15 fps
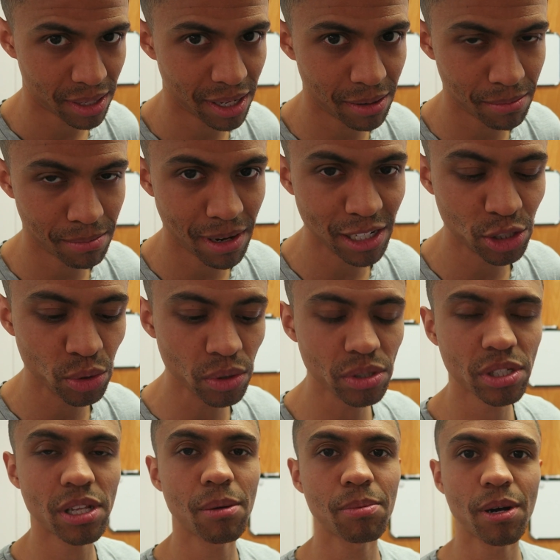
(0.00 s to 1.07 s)
yeah, My
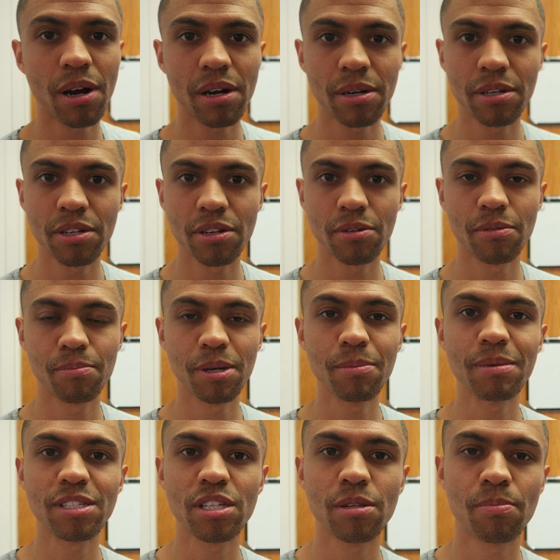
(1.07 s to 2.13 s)
Jewelers Club card, you know,
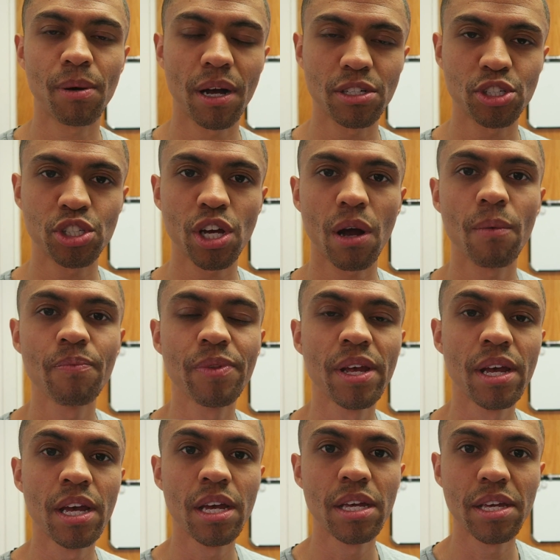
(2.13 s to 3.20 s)
beat me to the punch. So,
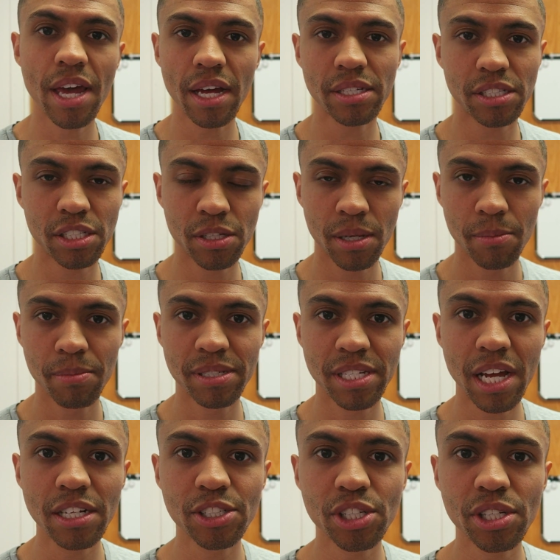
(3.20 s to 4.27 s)
yes,
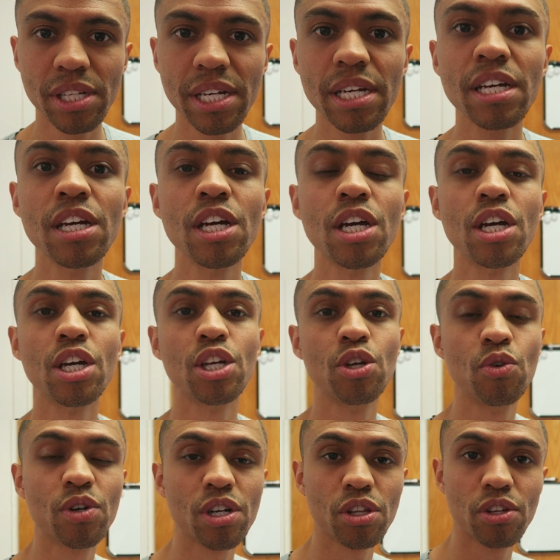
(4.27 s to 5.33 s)
potentially,
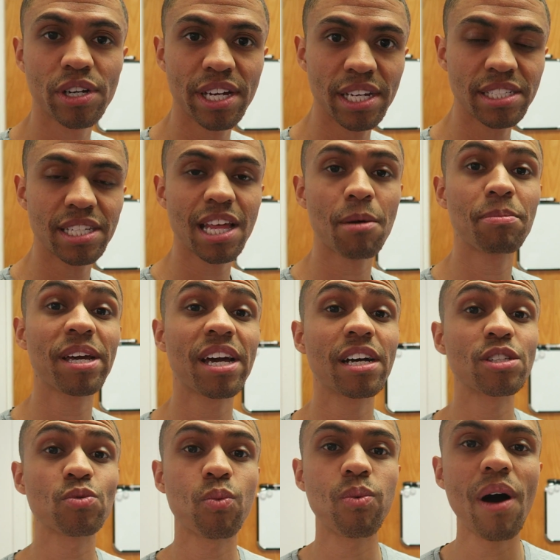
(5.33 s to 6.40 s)
you could look into that,
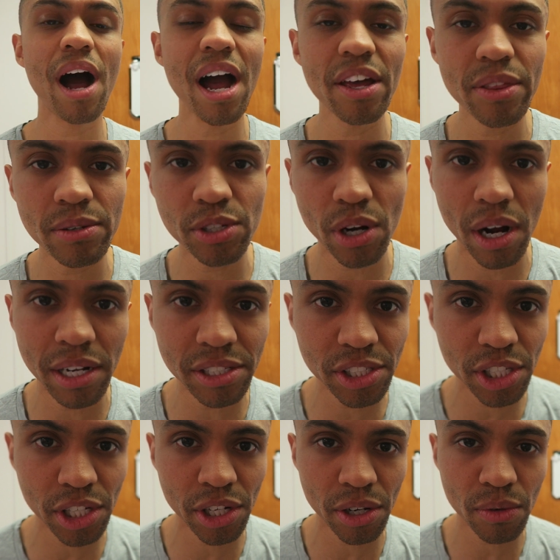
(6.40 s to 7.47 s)
because why? Those are
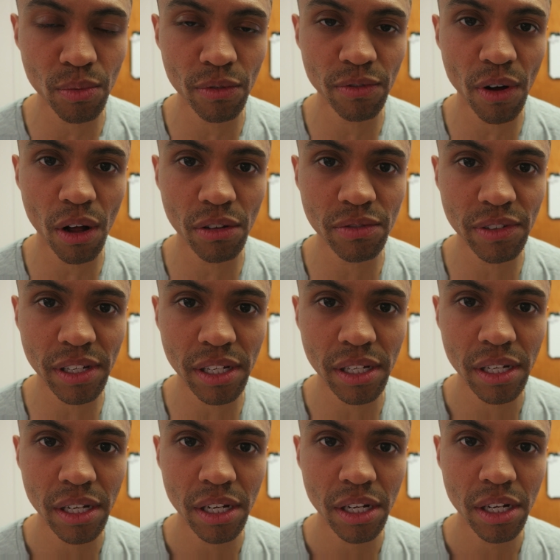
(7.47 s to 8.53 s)
unsecured
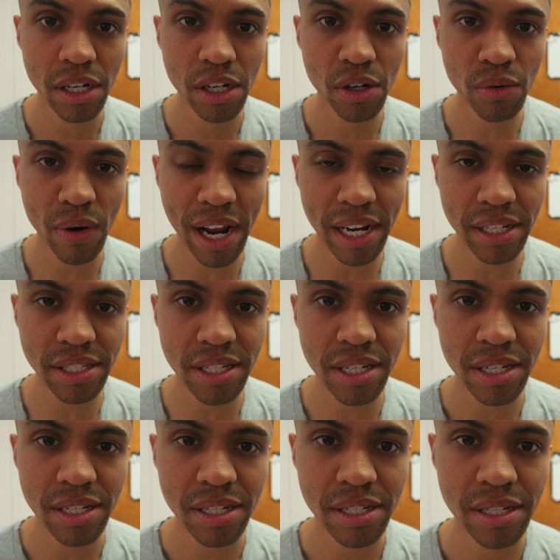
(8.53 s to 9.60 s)
revolving
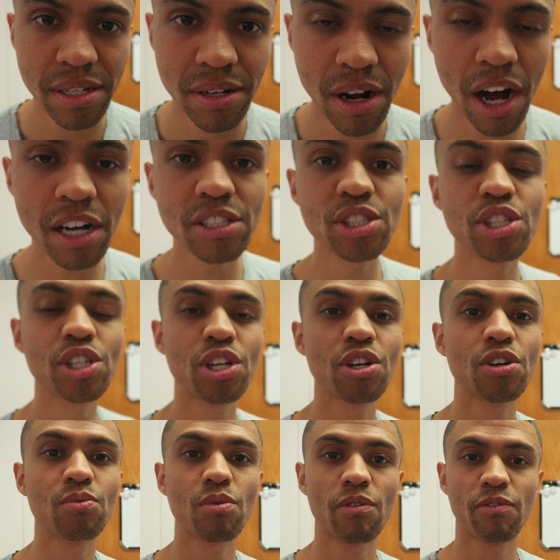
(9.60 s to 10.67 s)
credit.
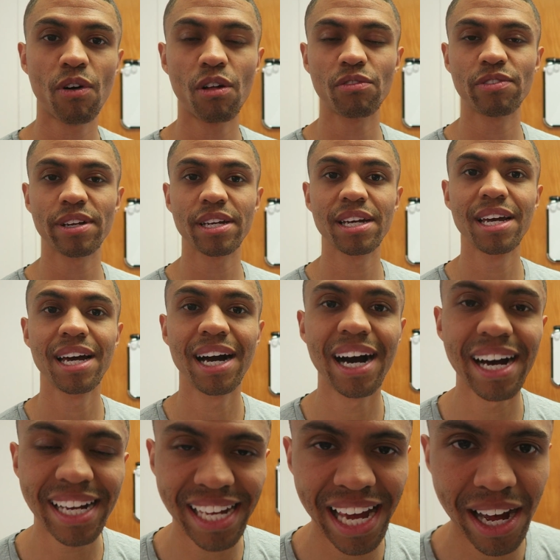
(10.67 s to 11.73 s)
Unsecured revolving
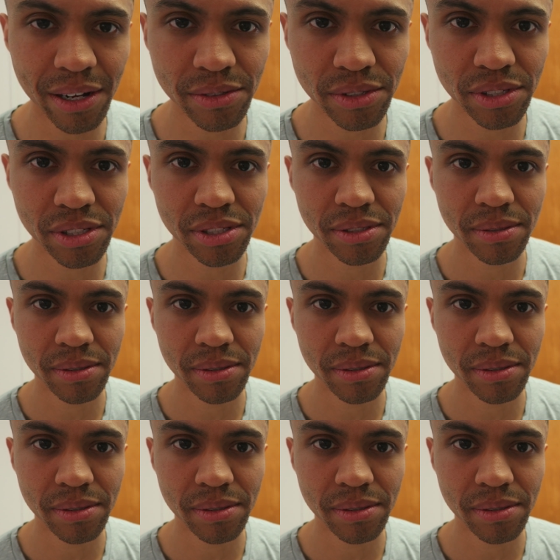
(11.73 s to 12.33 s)
accounts.